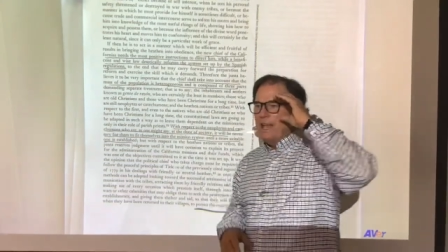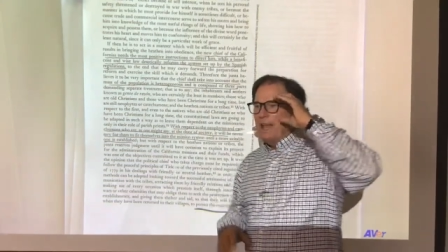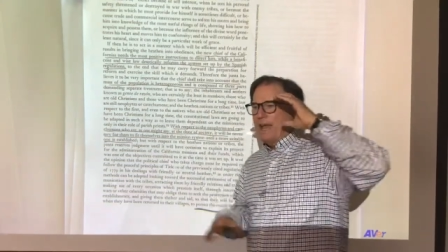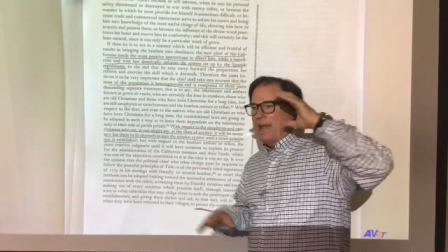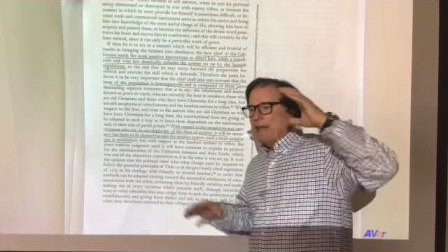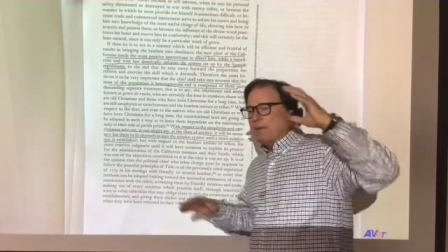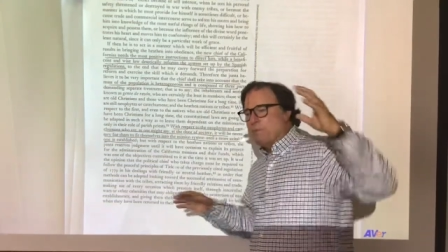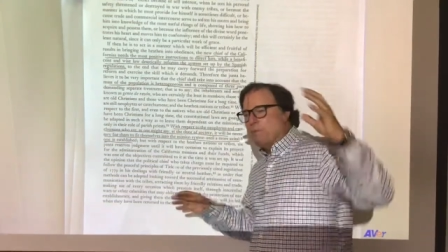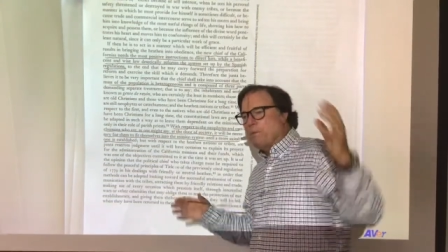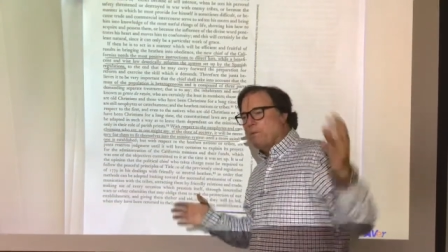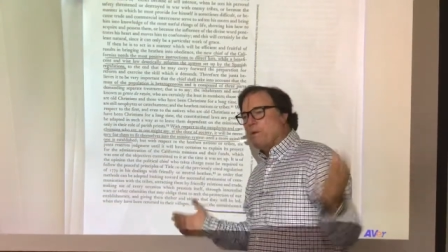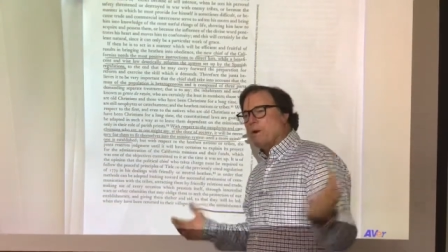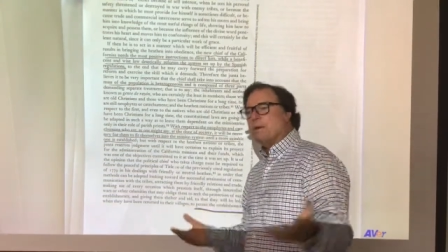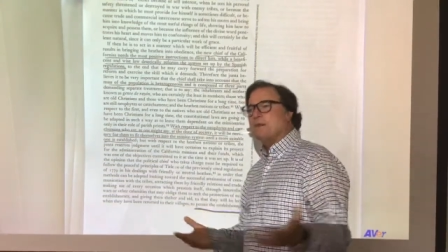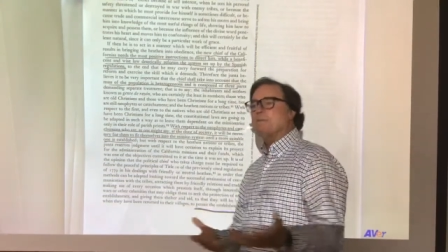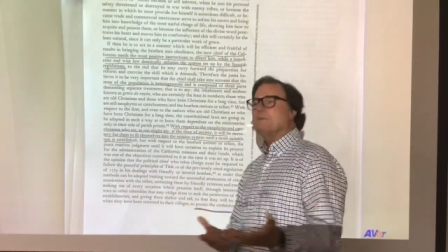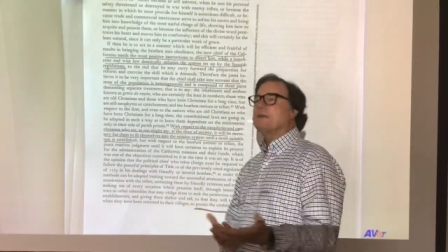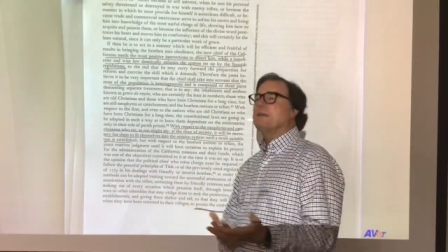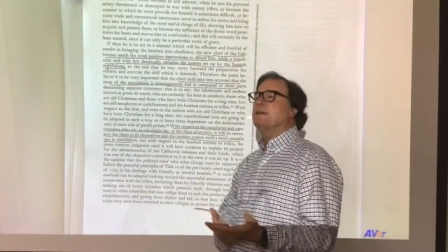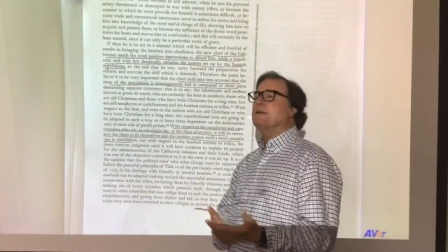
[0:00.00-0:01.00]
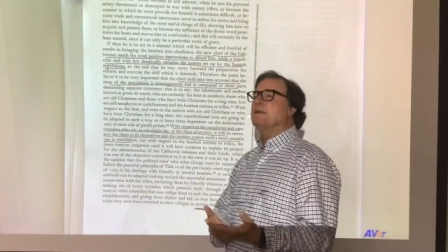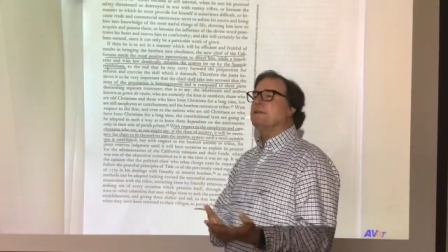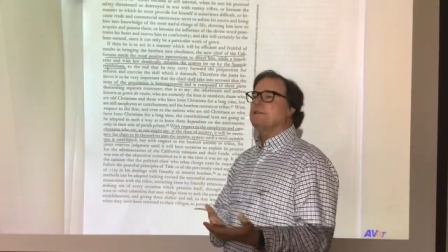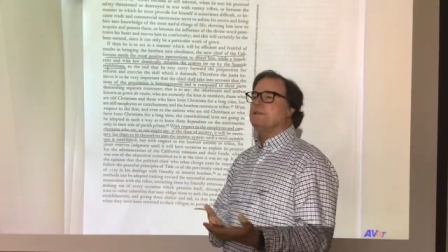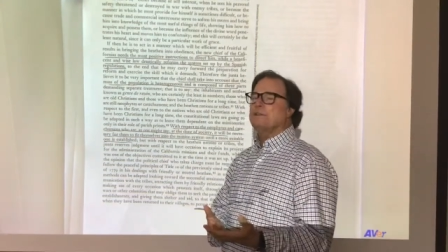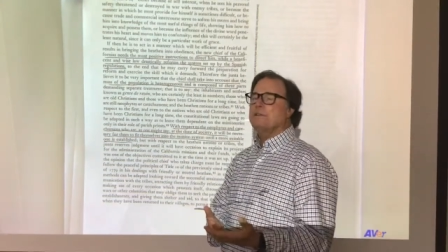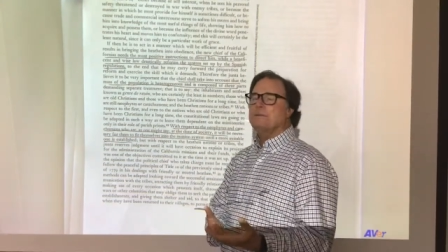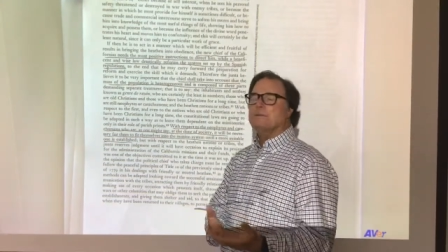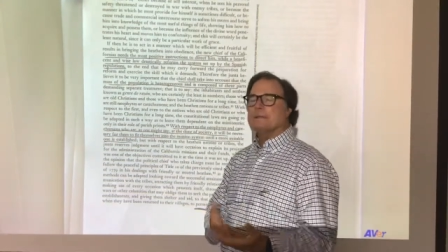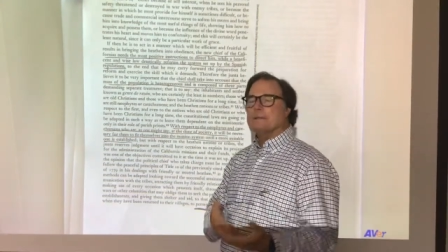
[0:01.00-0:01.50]
and what are we going to
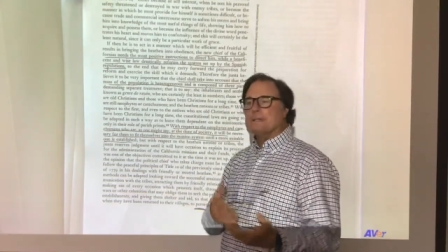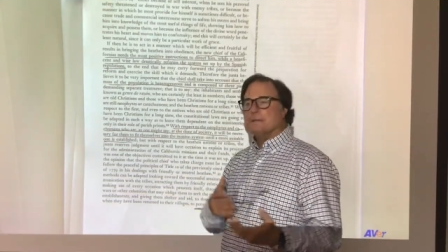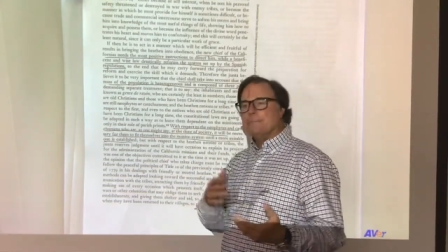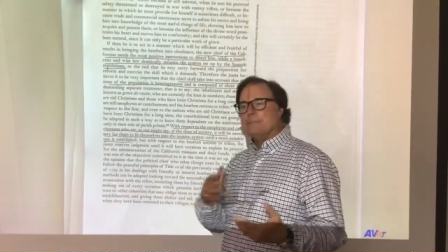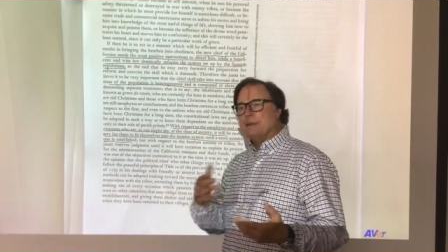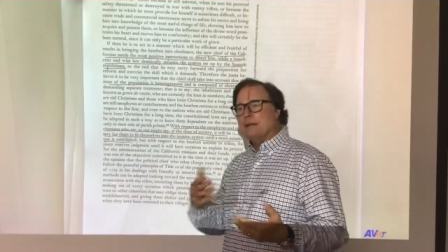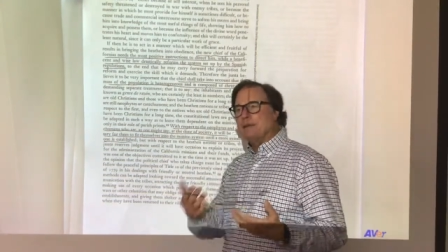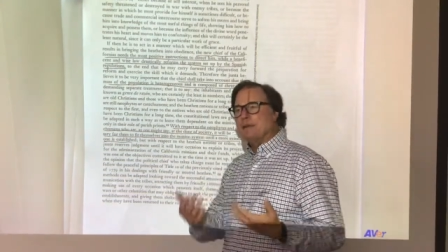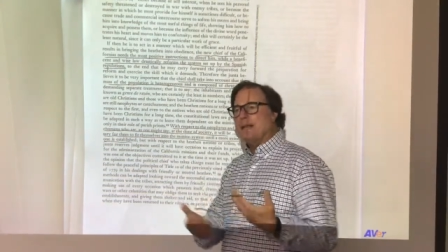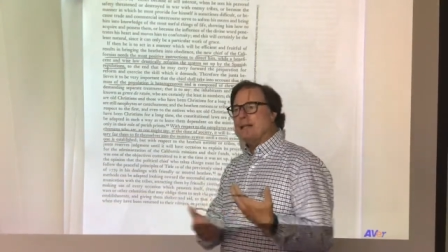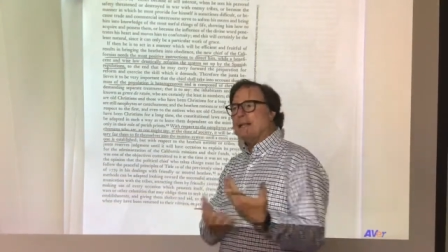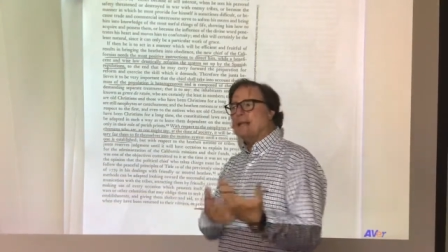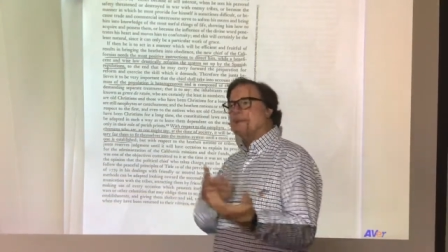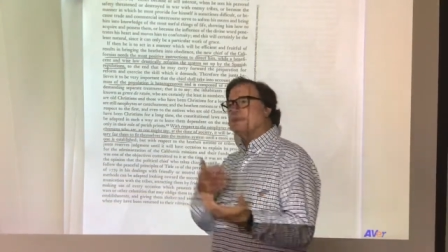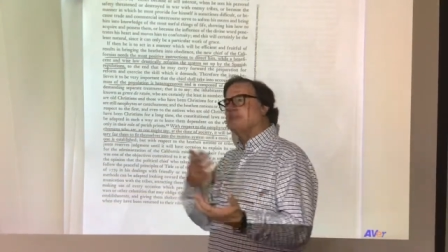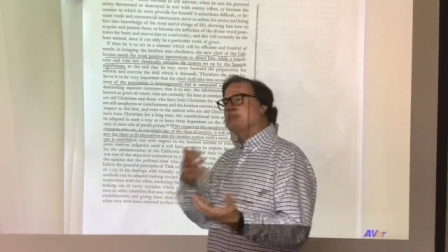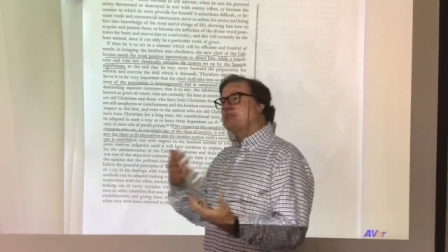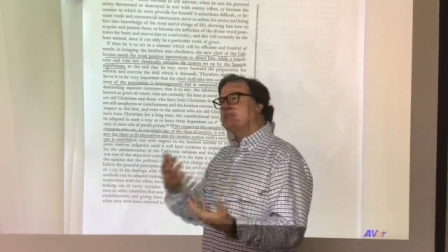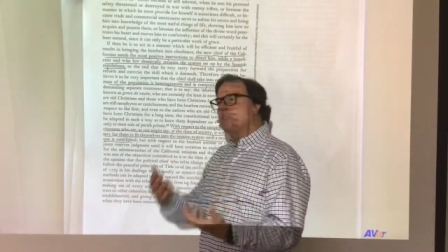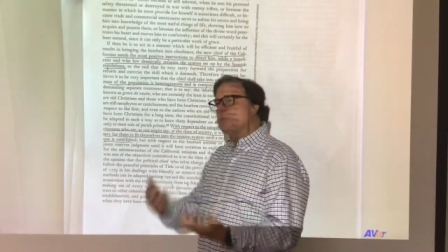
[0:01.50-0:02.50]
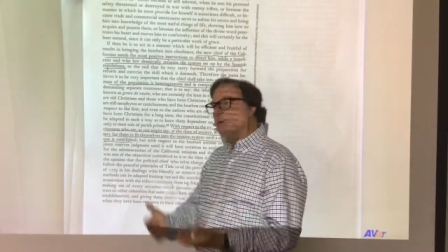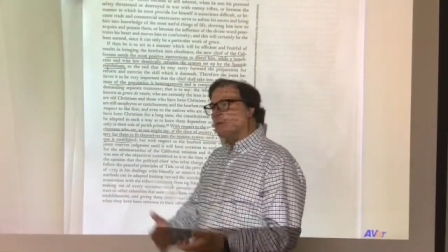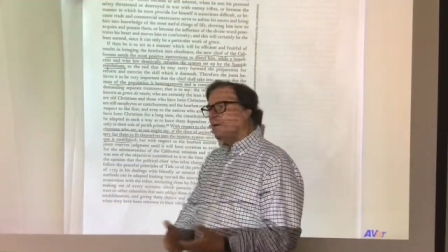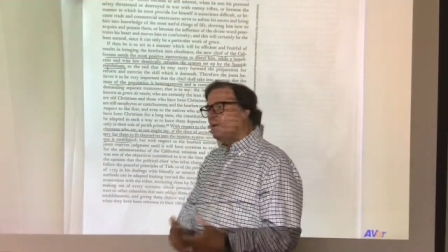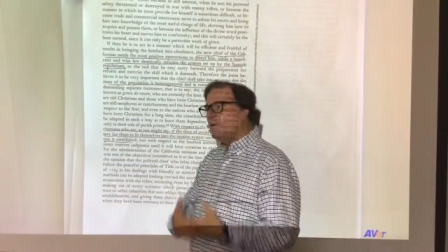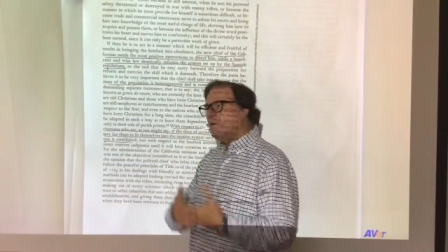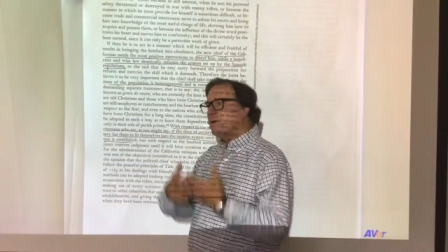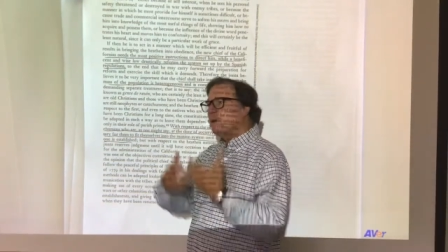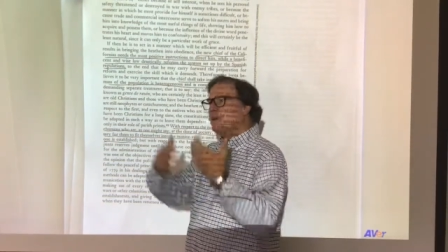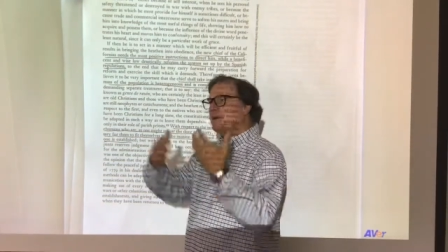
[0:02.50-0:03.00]
do with them? They're like at the
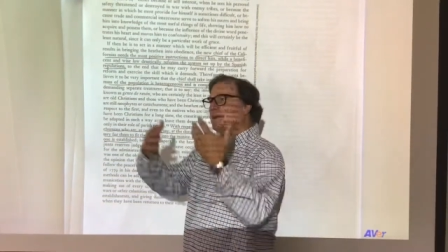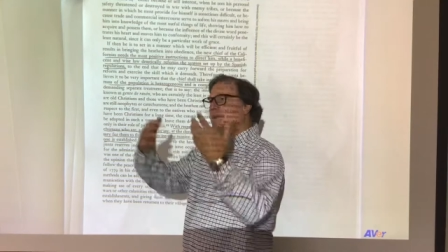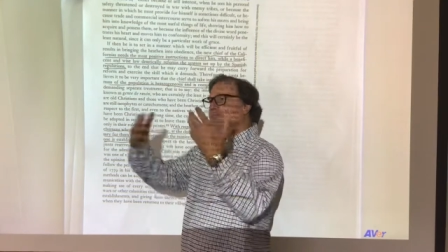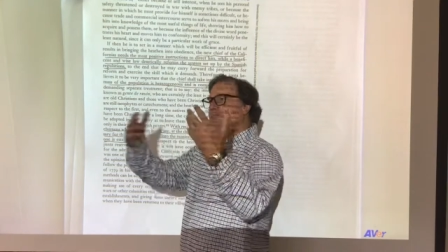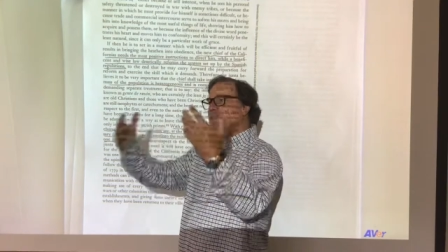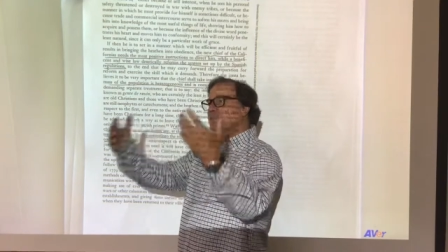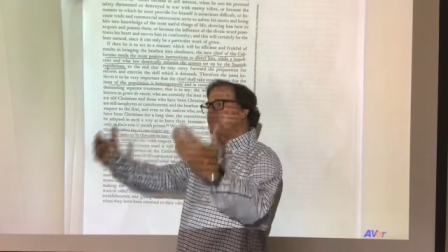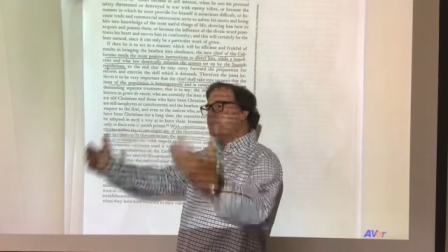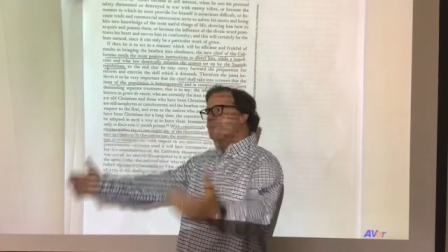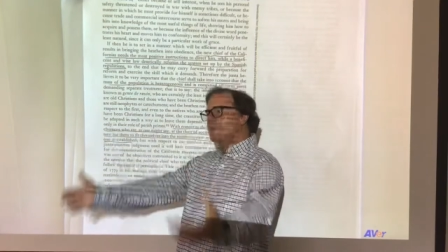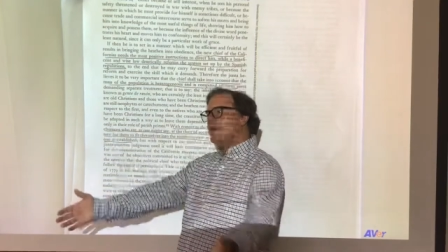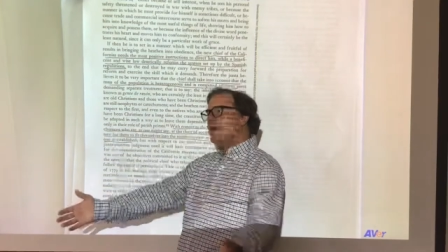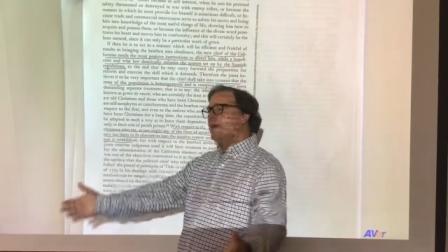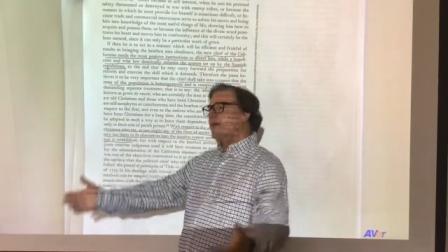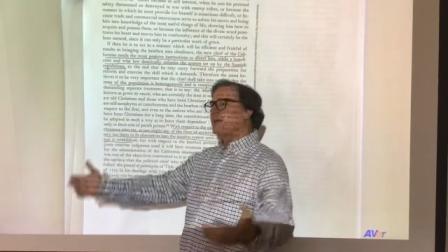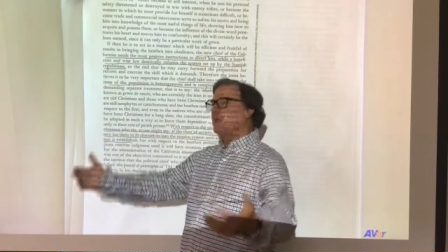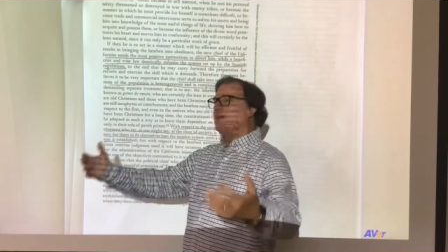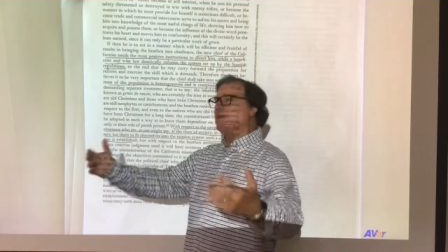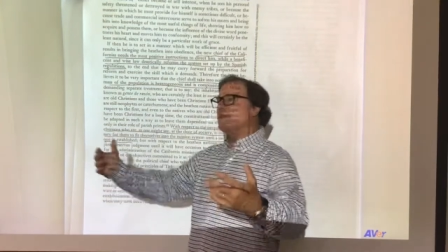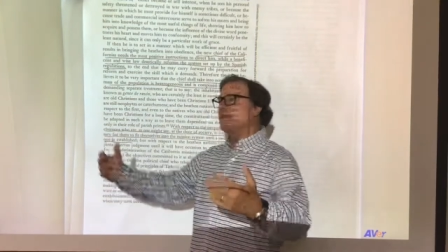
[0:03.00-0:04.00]
door of society.